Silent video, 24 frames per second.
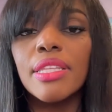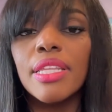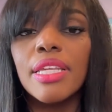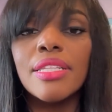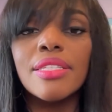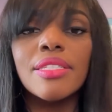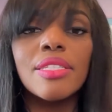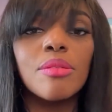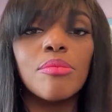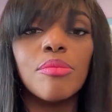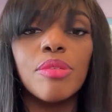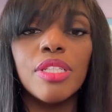and
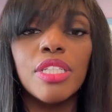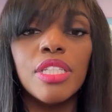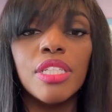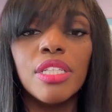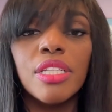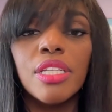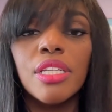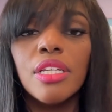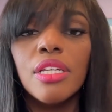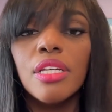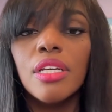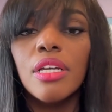somebody
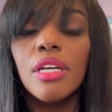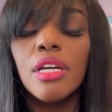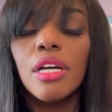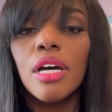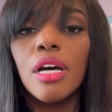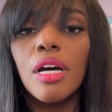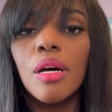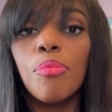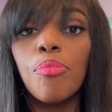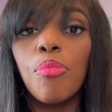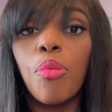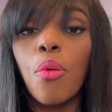
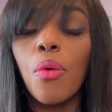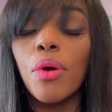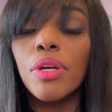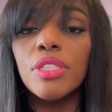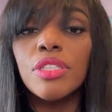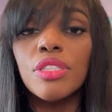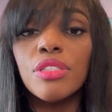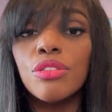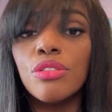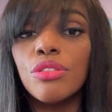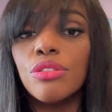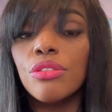
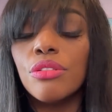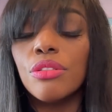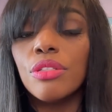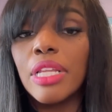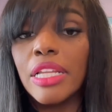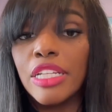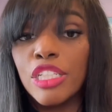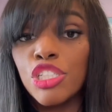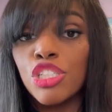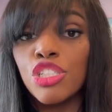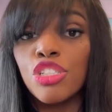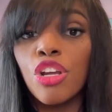pointed,
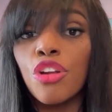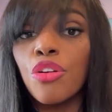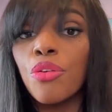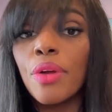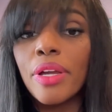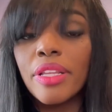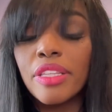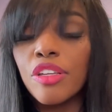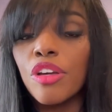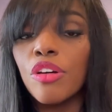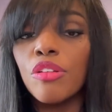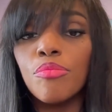like shot her
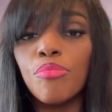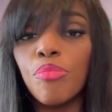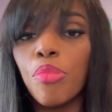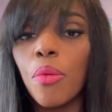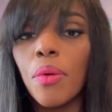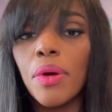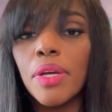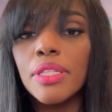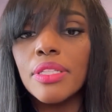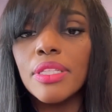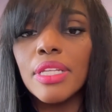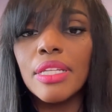at
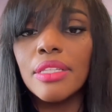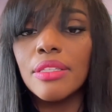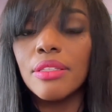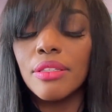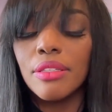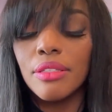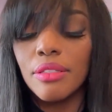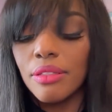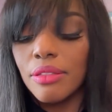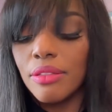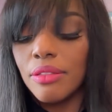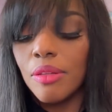gunpoint, and
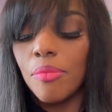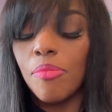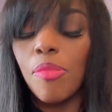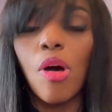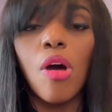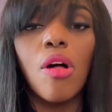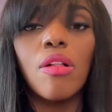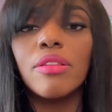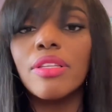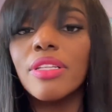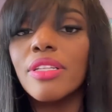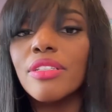the
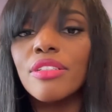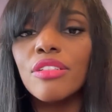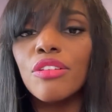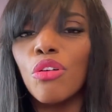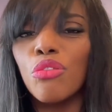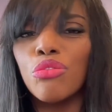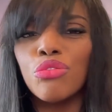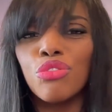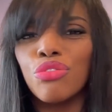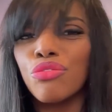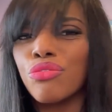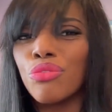ball didn't go
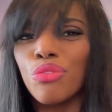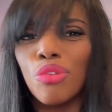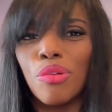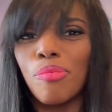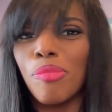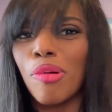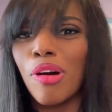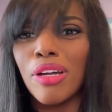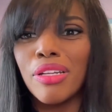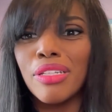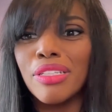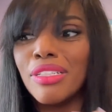through her
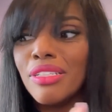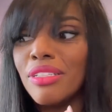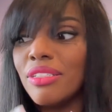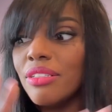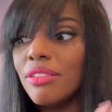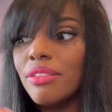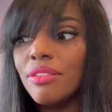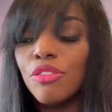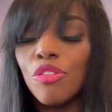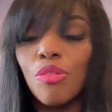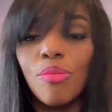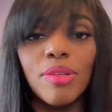body.
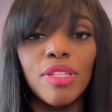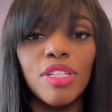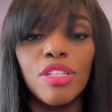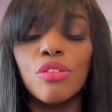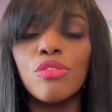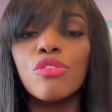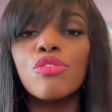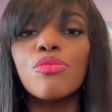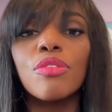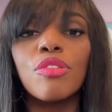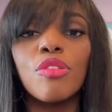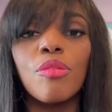Nobody
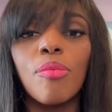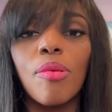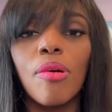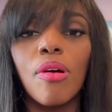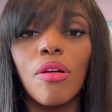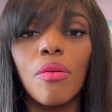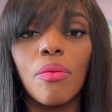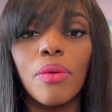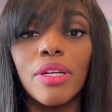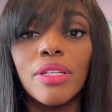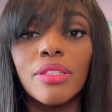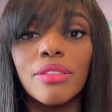knows where the ball
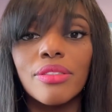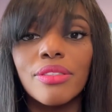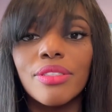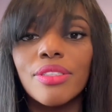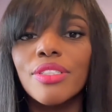went,